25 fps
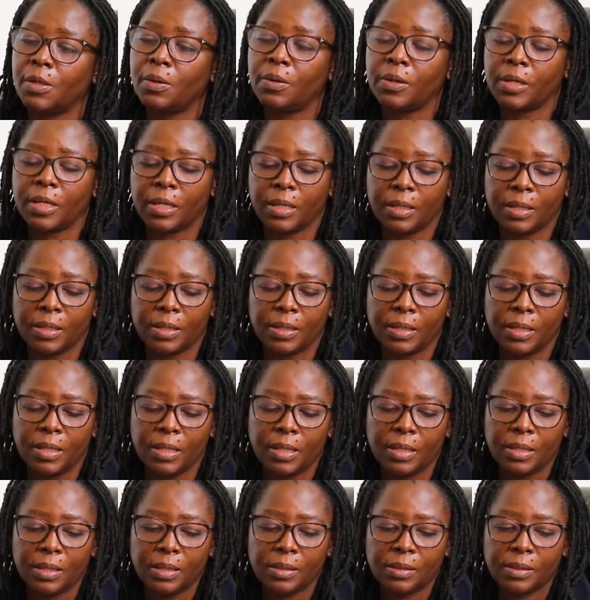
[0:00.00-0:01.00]
Okay,
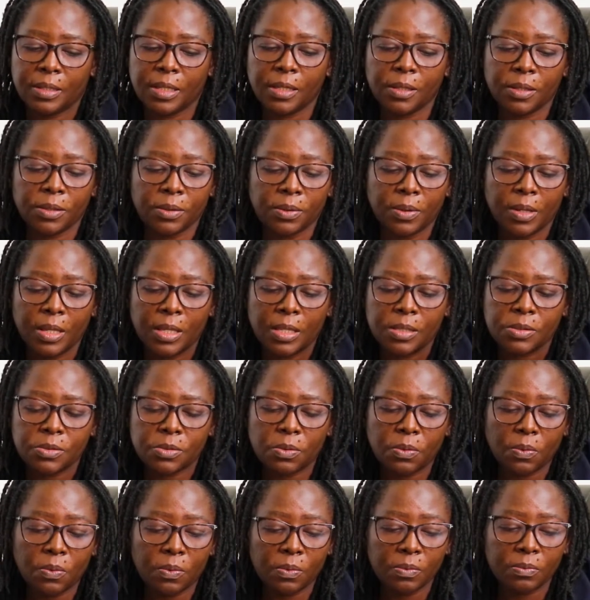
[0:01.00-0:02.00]
thank you.
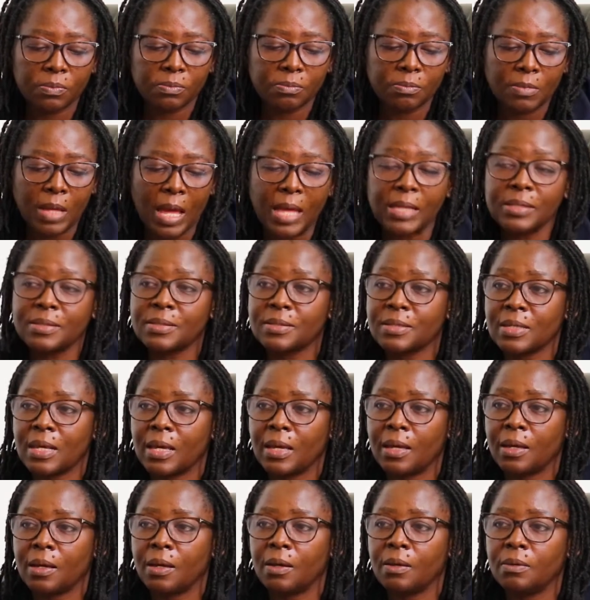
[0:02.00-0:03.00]
So as
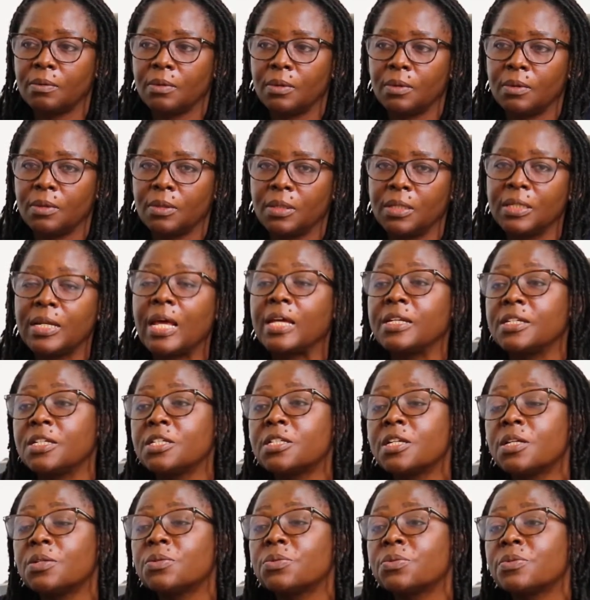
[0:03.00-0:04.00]
in
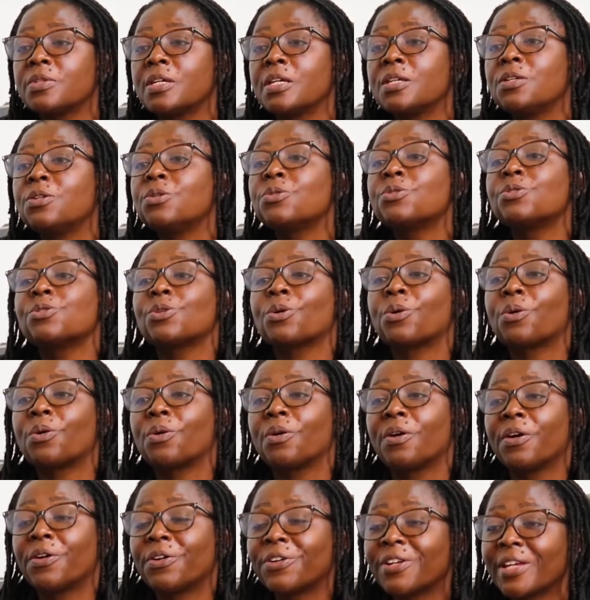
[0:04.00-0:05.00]
addition to the usual
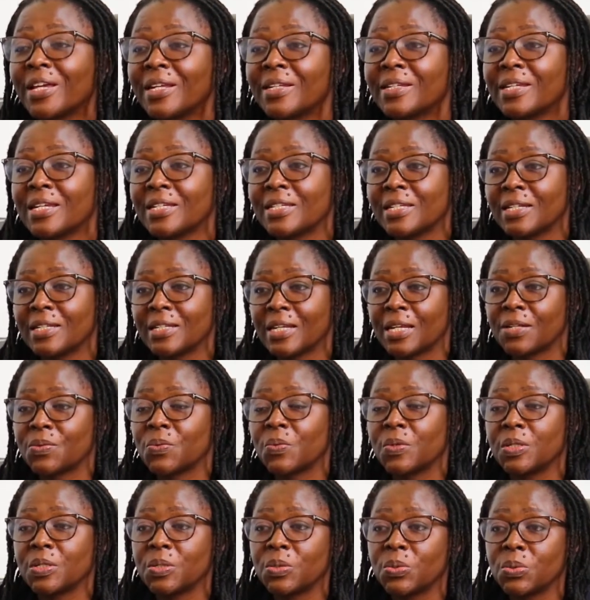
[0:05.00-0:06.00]
orientation that
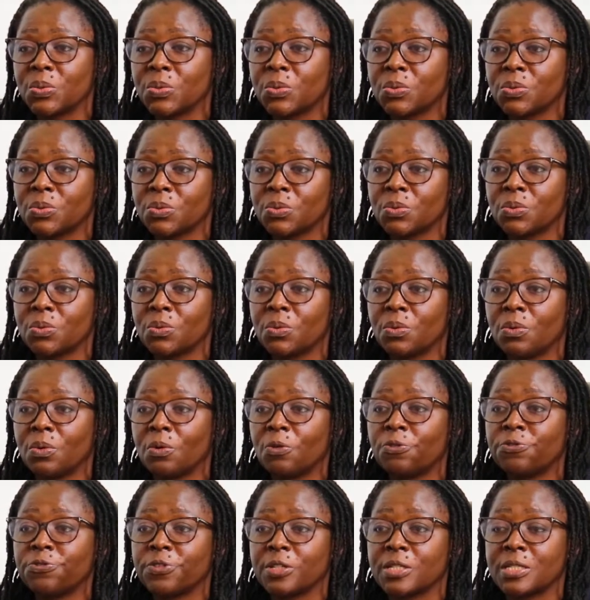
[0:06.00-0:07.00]
we do to
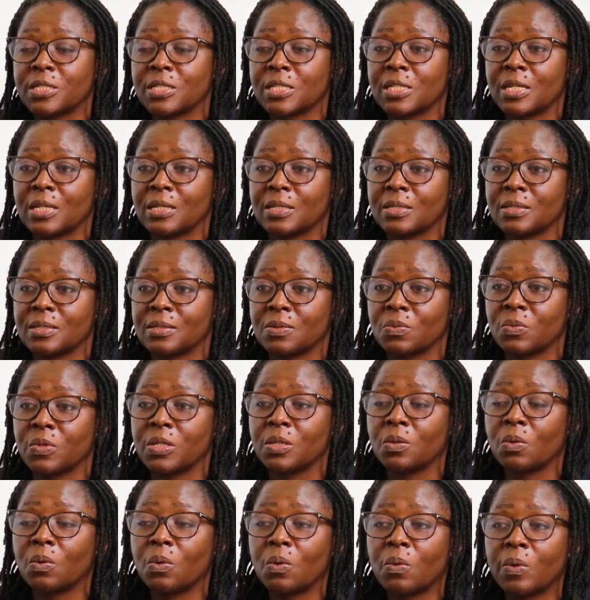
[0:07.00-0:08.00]
all first years,
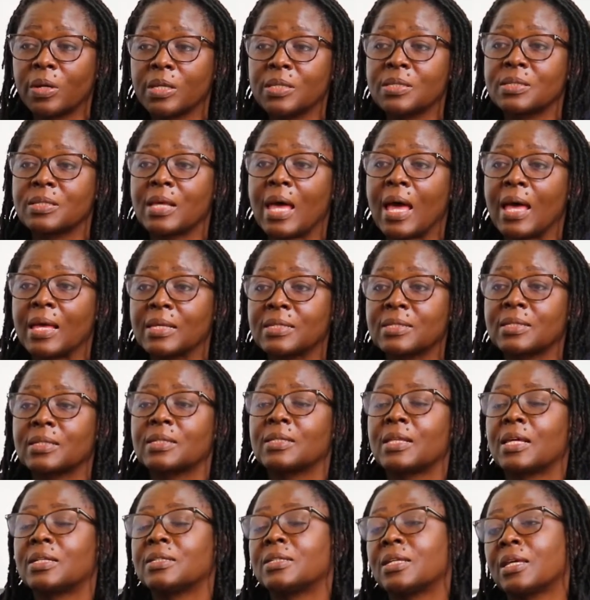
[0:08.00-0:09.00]
we always ask
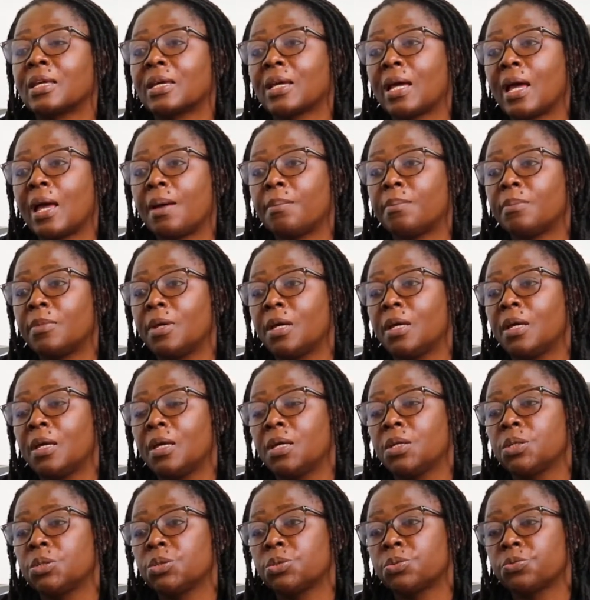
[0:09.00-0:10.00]
that they come
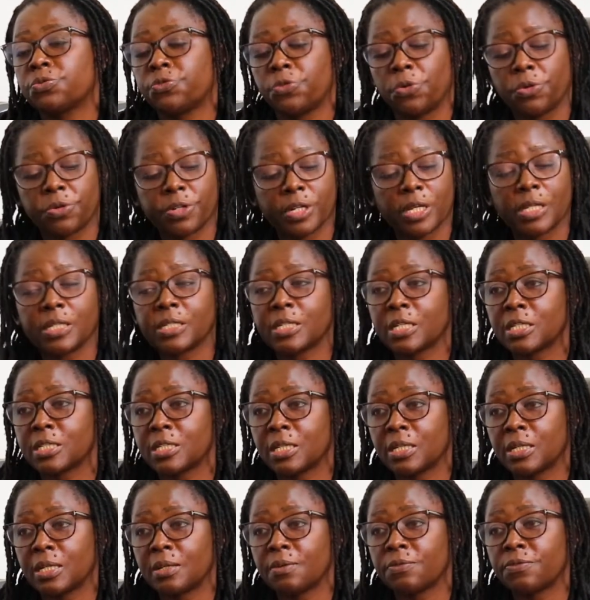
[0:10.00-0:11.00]
for
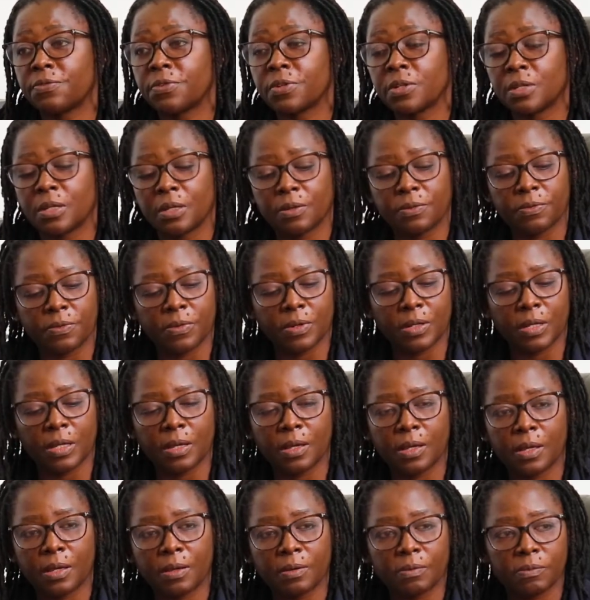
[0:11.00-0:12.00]
orientation
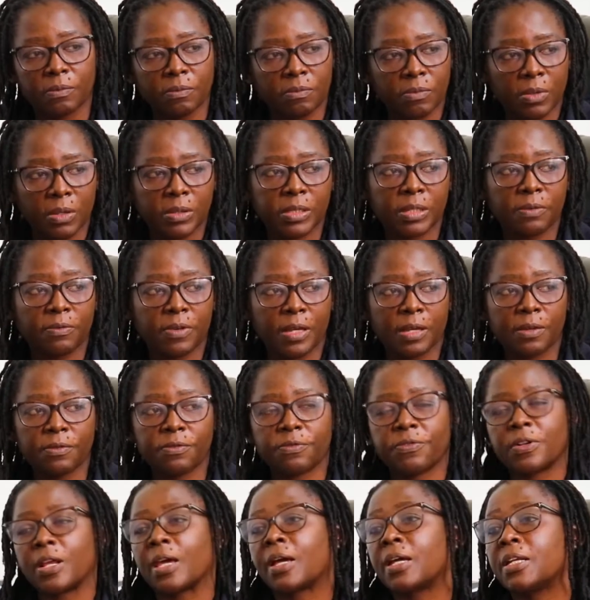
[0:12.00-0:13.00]

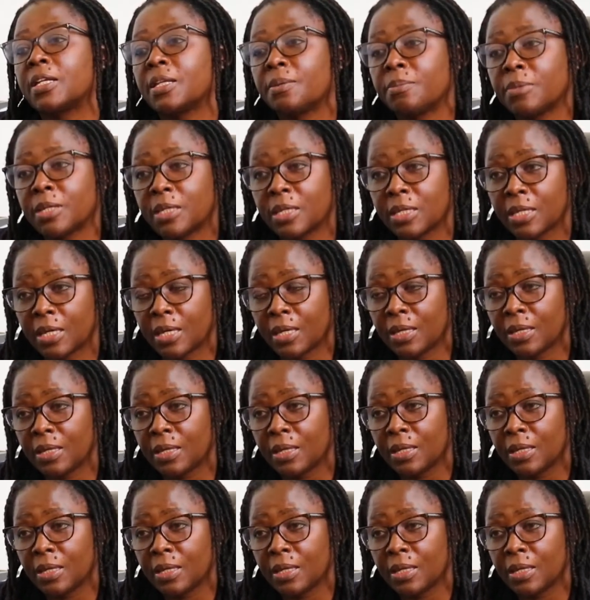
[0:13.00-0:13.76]
every academic year.